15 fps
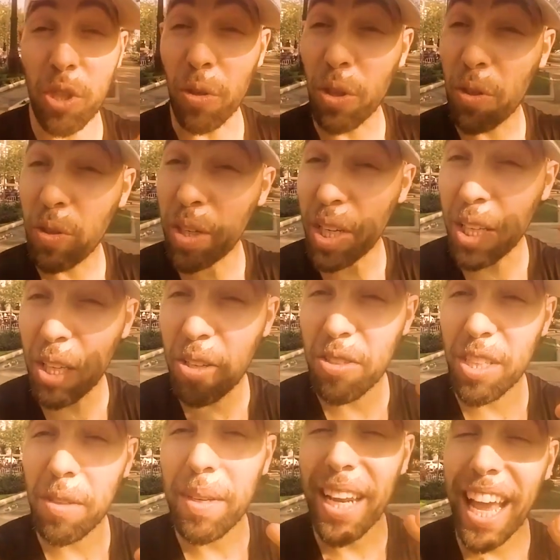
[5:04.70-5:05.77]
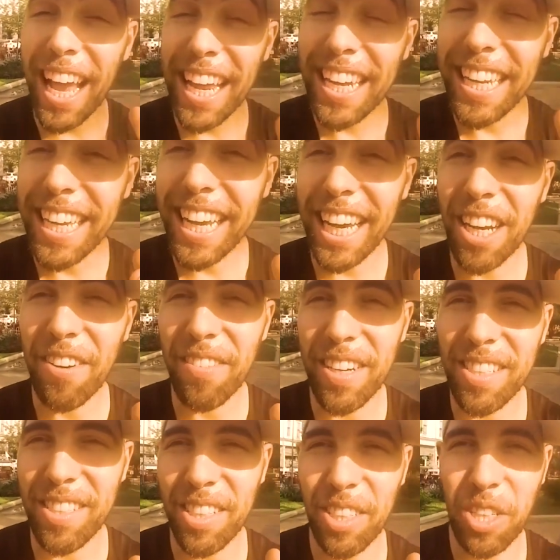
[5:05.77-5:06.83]
you can use them in any kind of
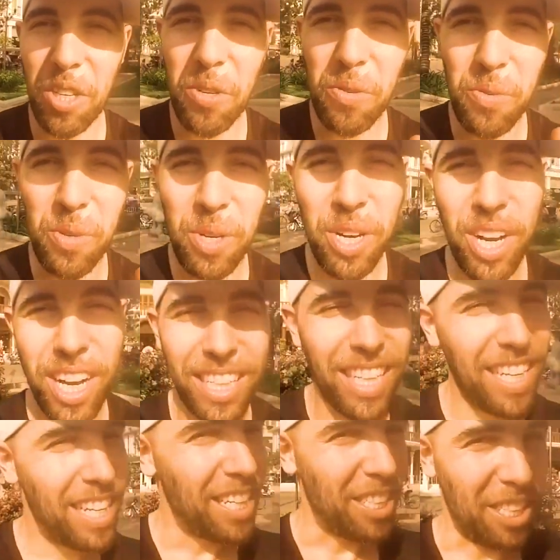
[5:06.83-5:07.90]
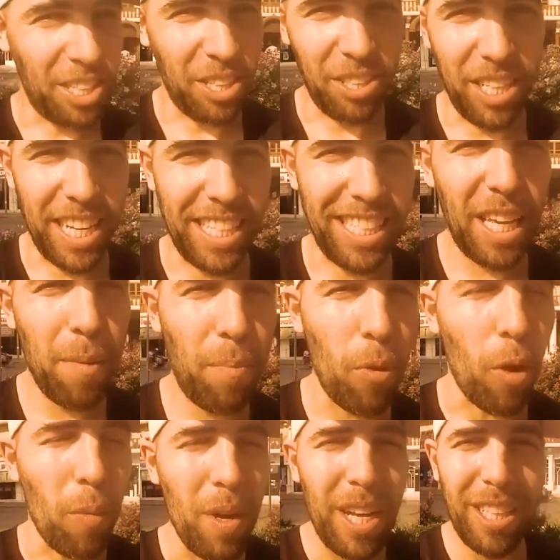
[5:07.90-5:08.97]
dance that you want. Do you dance hip
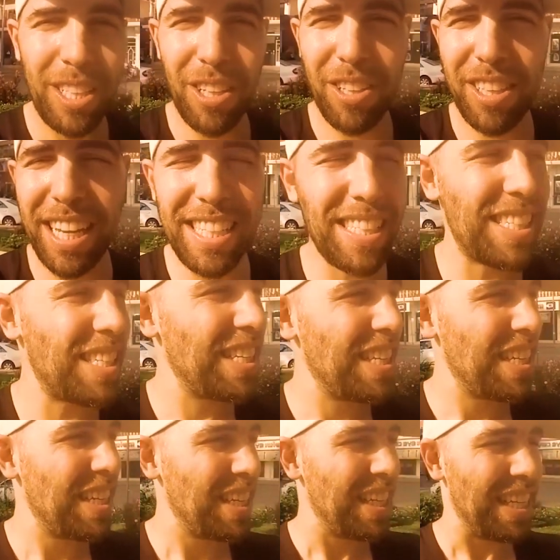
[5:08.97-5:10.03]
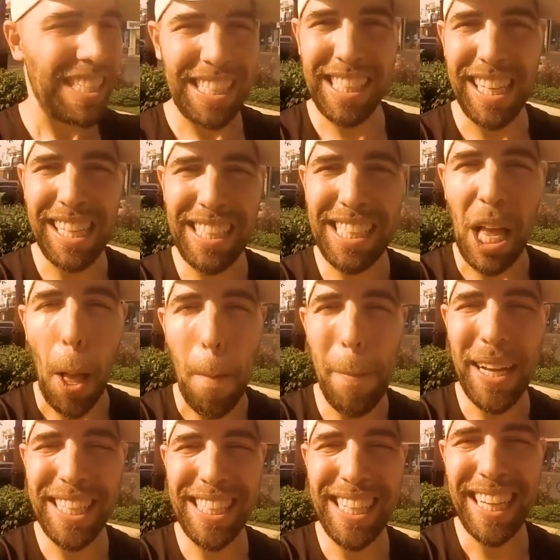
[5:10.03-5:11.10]
hop? Do you dance salsa,
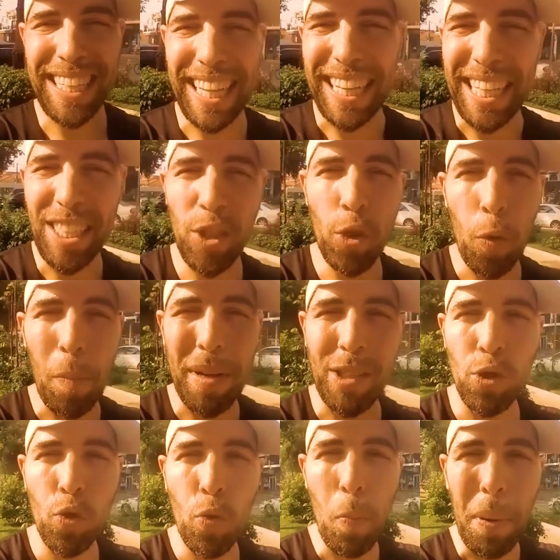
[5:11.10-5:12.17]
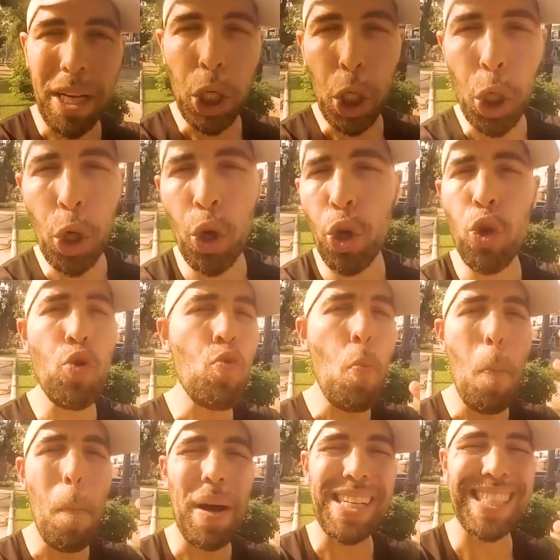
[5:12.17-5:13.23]
bachata, kizomba, zumba,
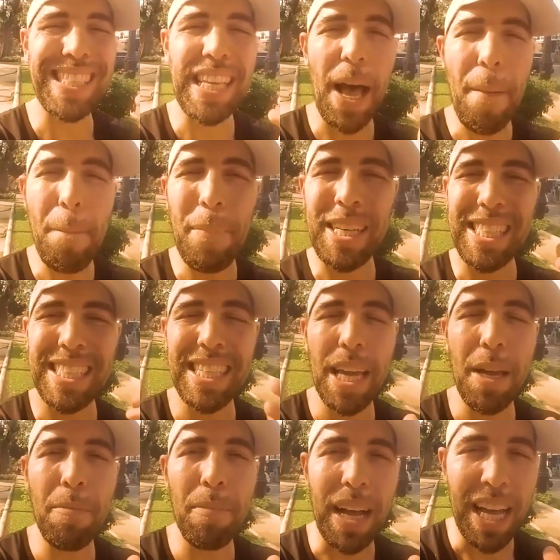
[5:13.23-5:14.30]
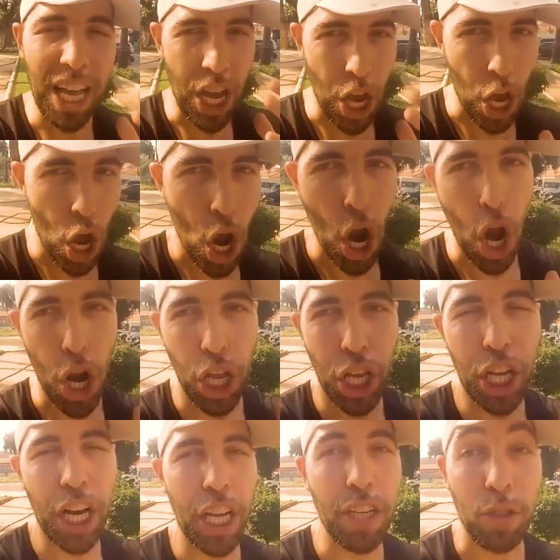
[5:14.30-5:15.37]
rumba, samba, samba, any
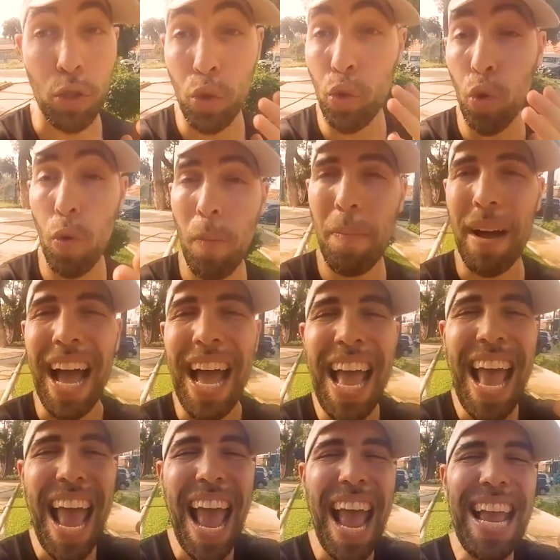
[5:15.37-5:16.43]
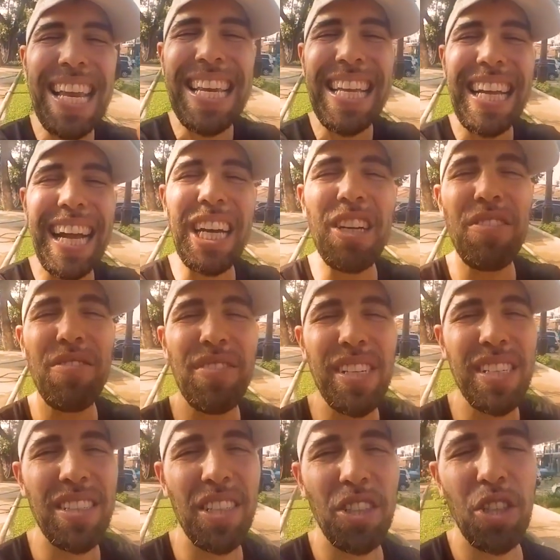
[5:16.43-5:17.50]
kind of zumba, any kind of
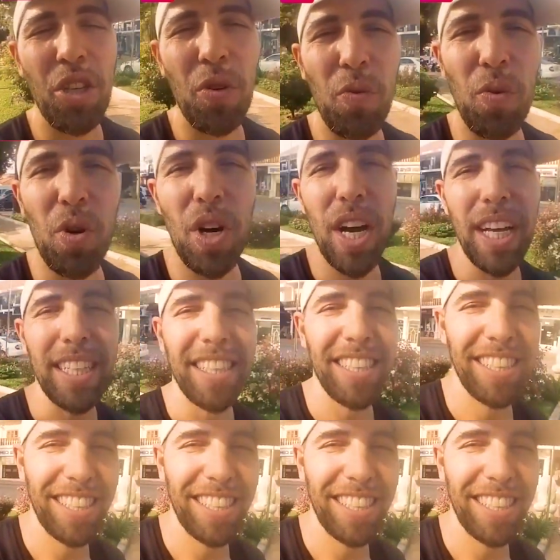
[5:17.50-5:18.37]
dance that you want?